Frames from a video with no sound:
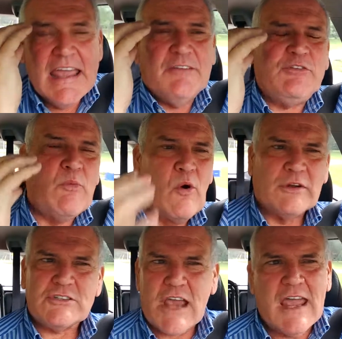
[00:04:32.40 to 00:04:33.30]
If you
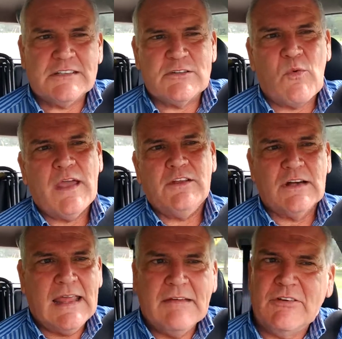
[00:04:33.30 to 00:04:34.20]
want to change the way
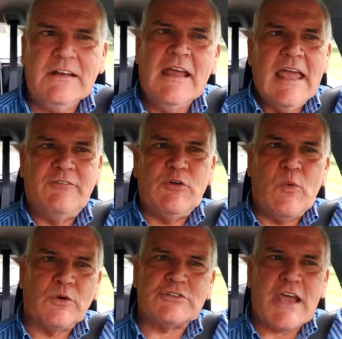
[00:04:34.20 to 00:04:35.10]
you're living, if you
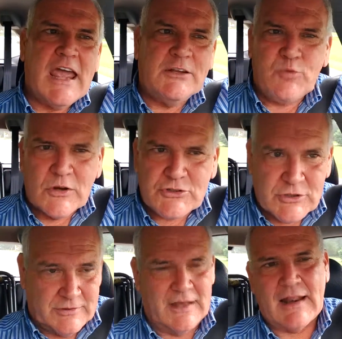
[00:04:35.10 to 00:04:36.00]
want to change what
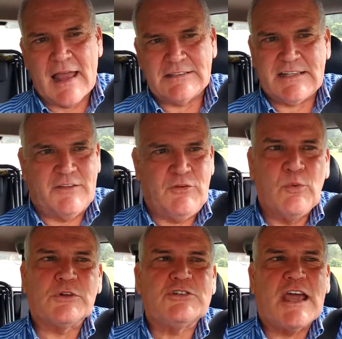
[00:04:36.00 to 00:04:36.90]
you're, you know, like I said, if you
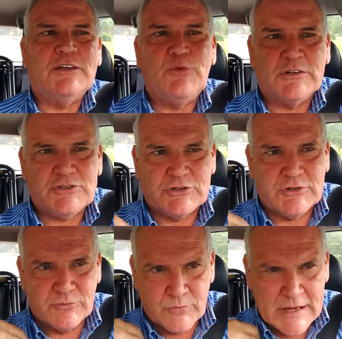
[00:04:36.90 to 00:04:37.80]
want to change what
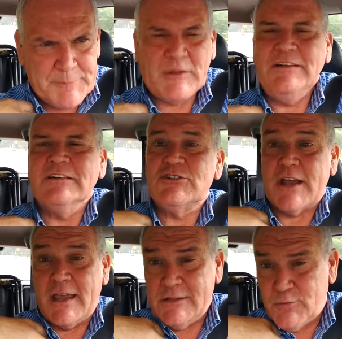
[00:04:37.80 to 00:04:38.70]
you're reaping,
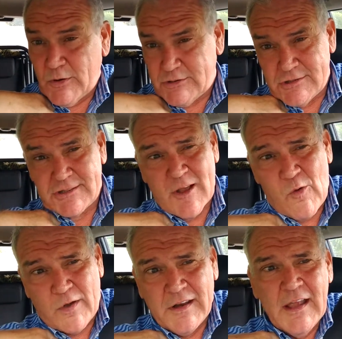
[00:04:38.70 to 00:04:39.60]
change what you're
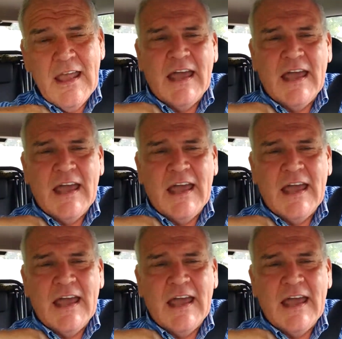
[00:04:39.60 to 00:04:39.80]
sowing.